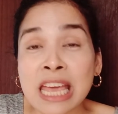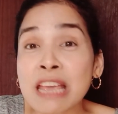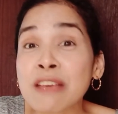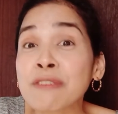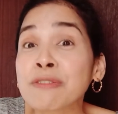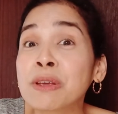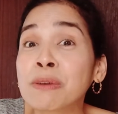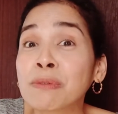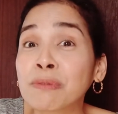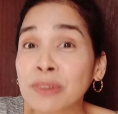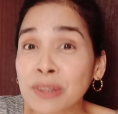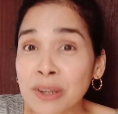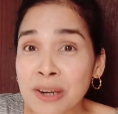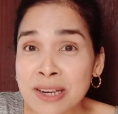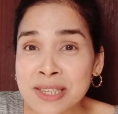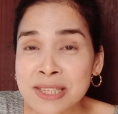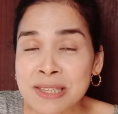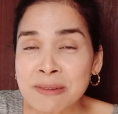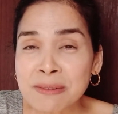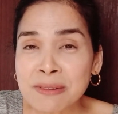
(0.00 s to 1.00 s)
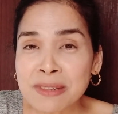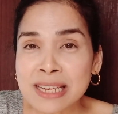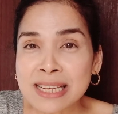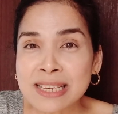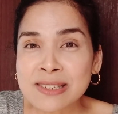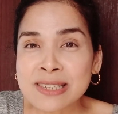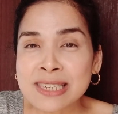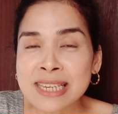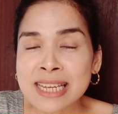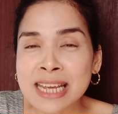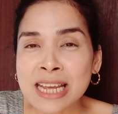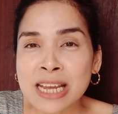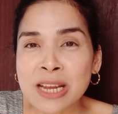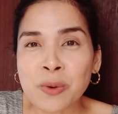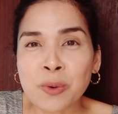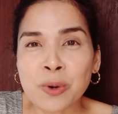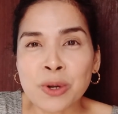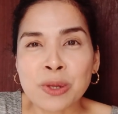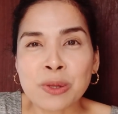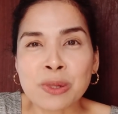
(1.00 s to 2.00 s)
If you've learned something today,
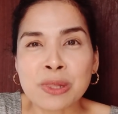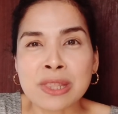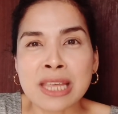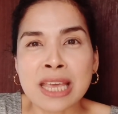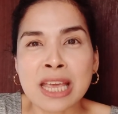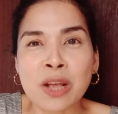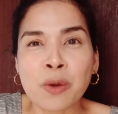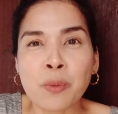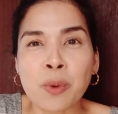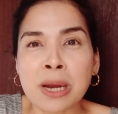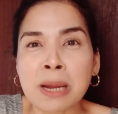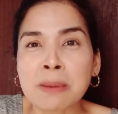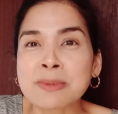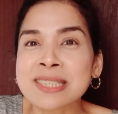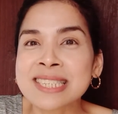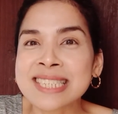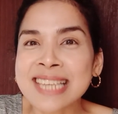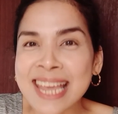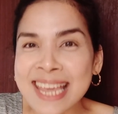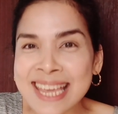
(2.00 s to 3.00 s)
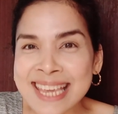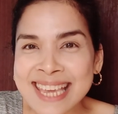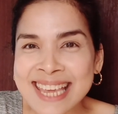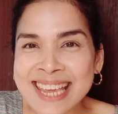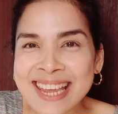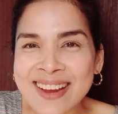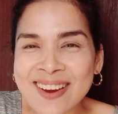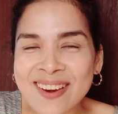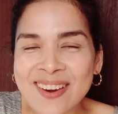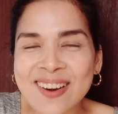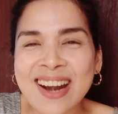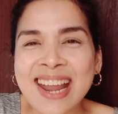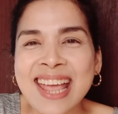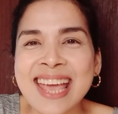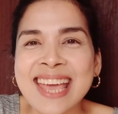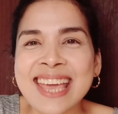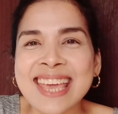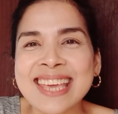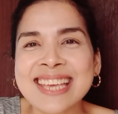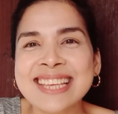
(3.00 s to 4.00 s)
or you think what I'm saying here
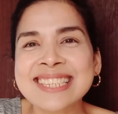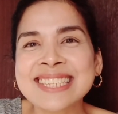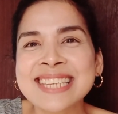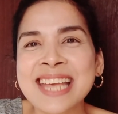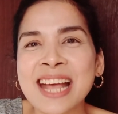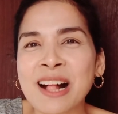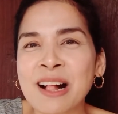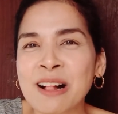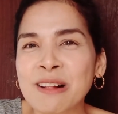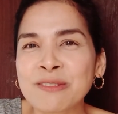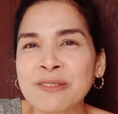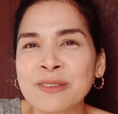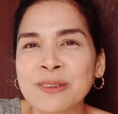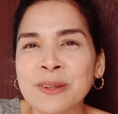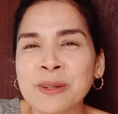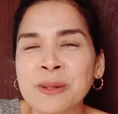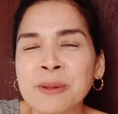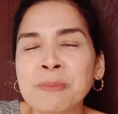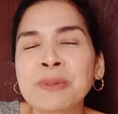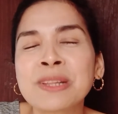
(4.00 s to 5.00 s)
is helpful,